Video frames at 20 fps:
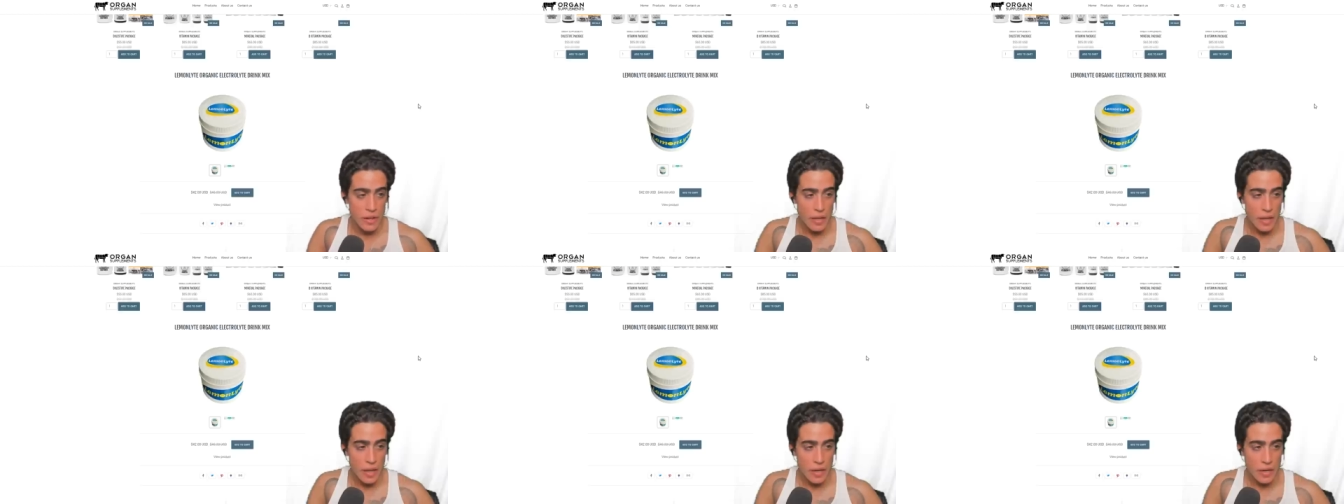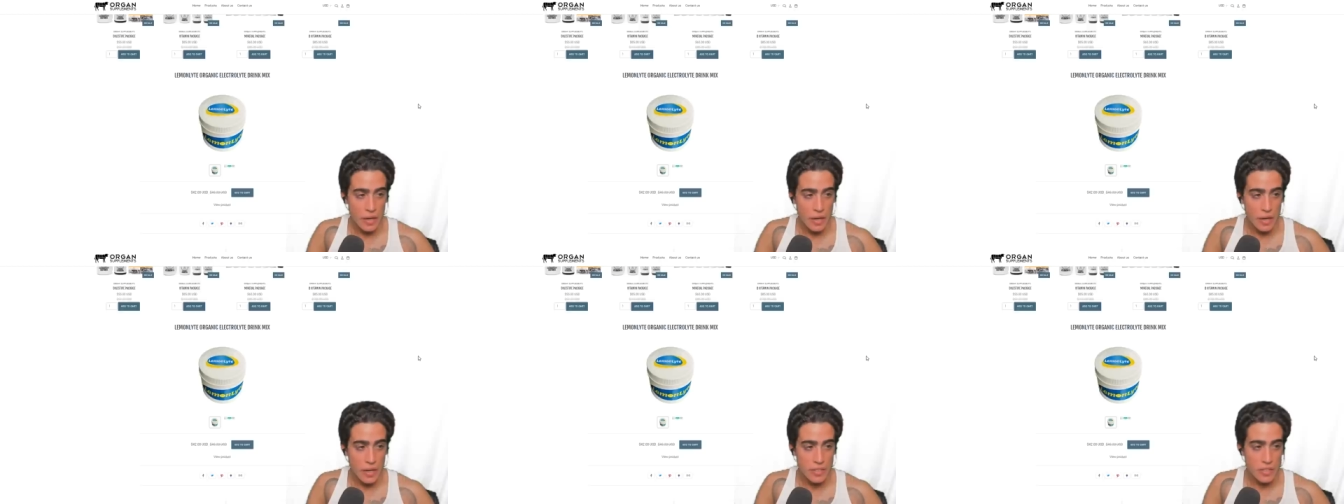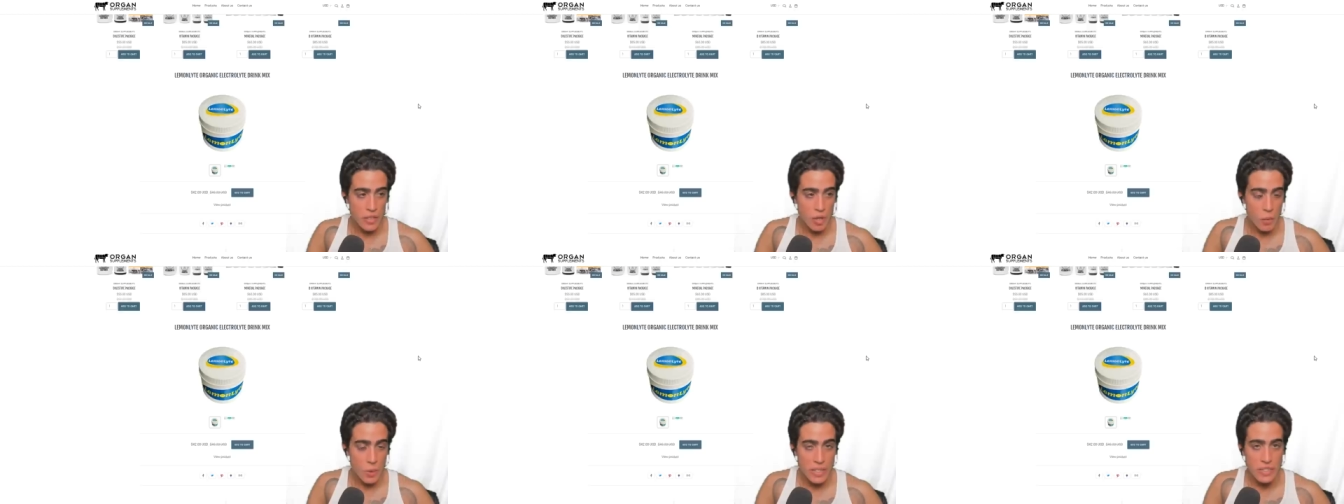and uh,
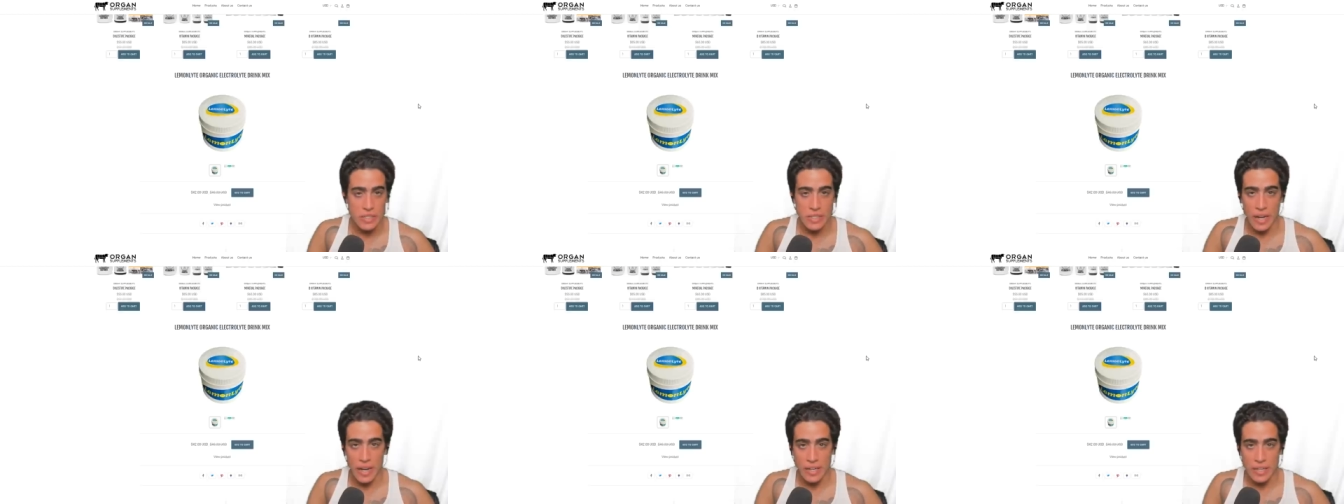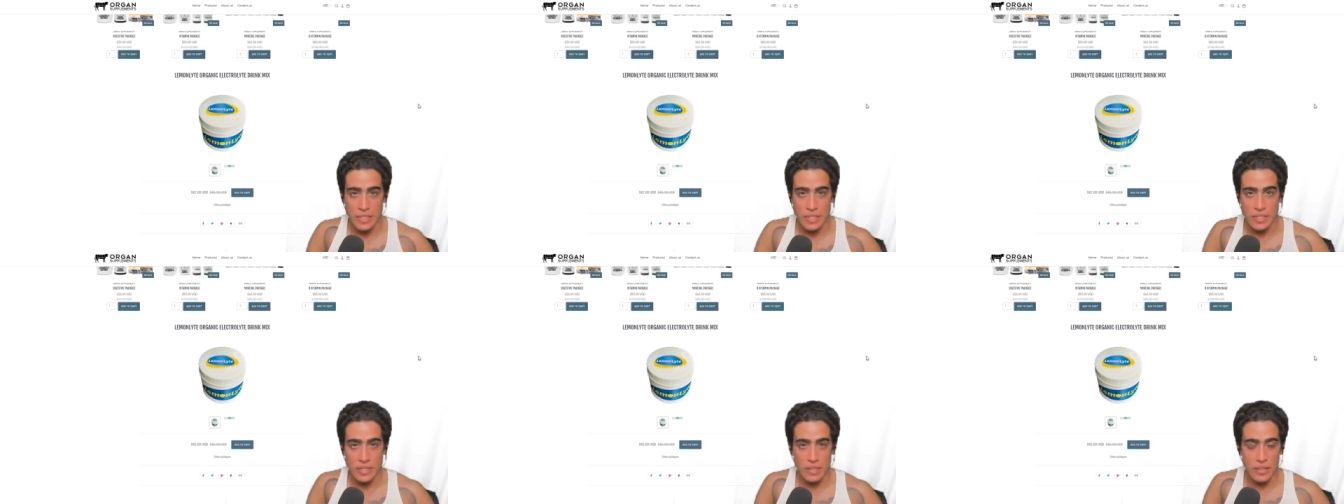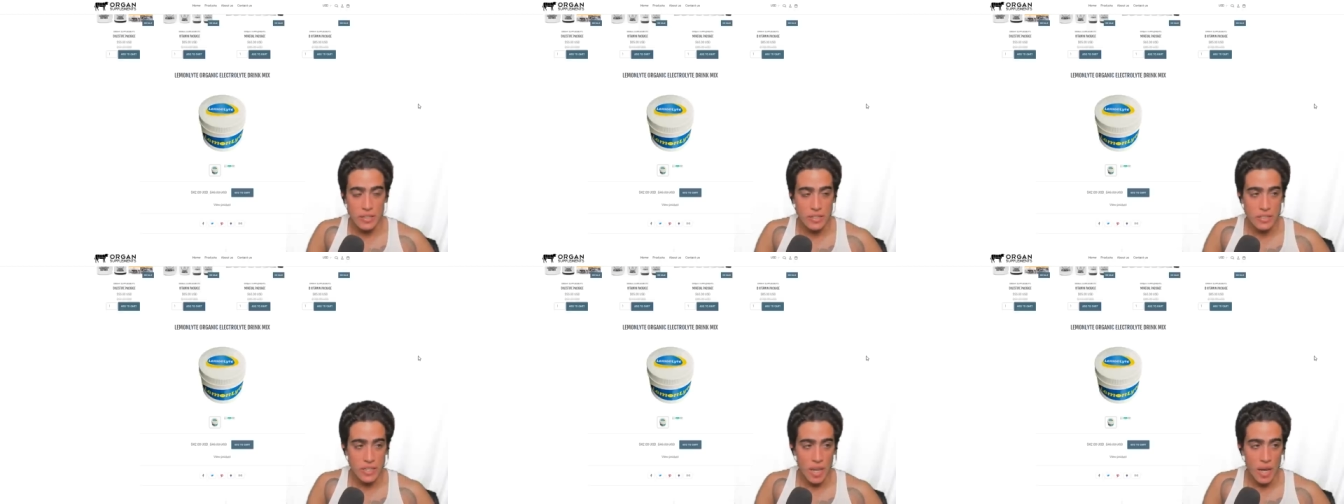it's always sad to see
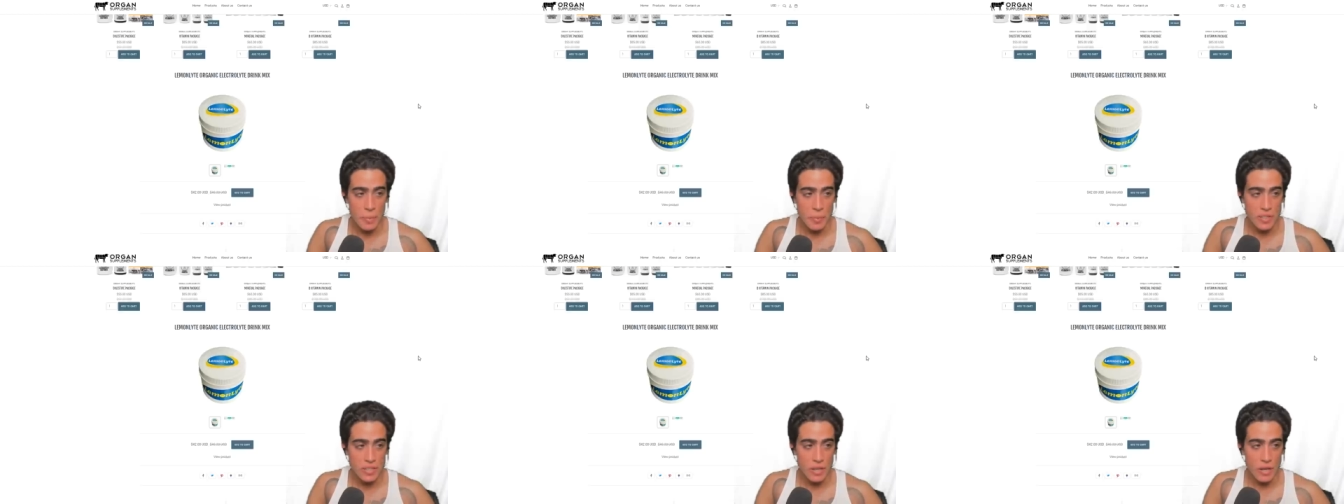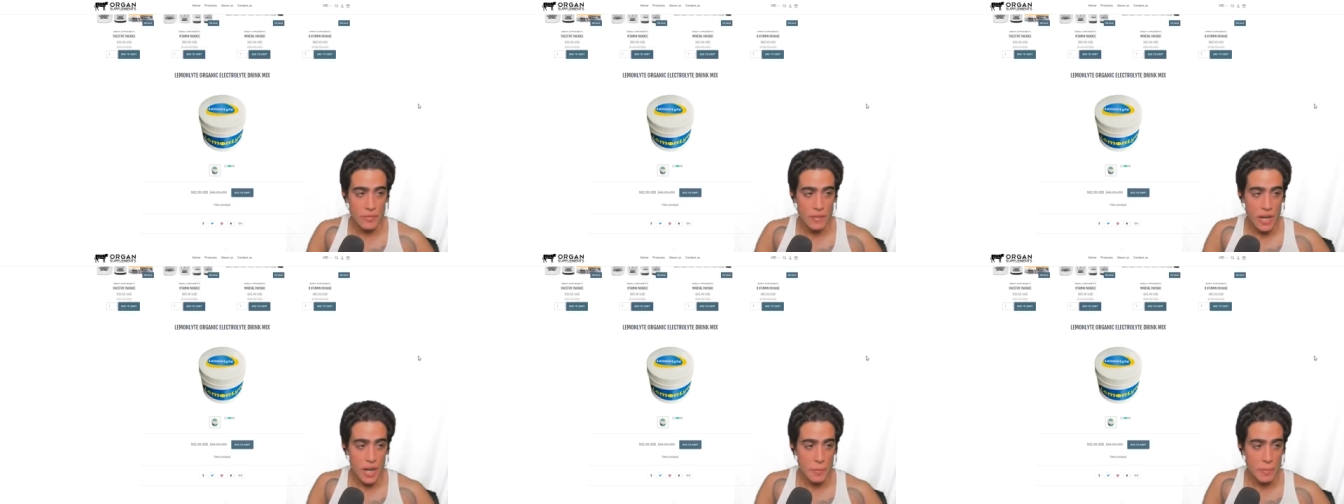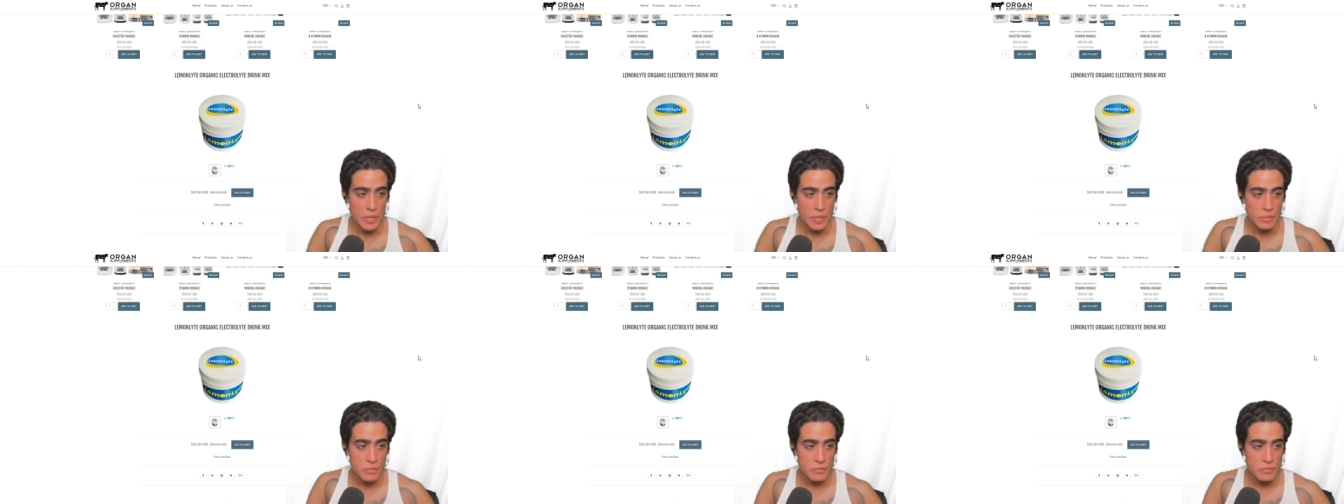this type of stuff
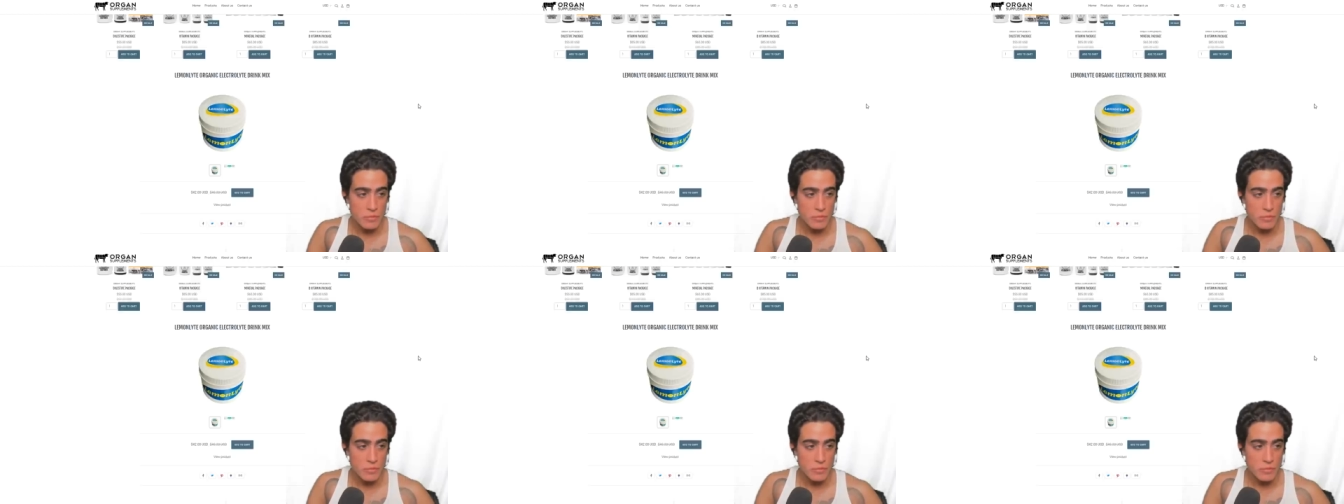happen.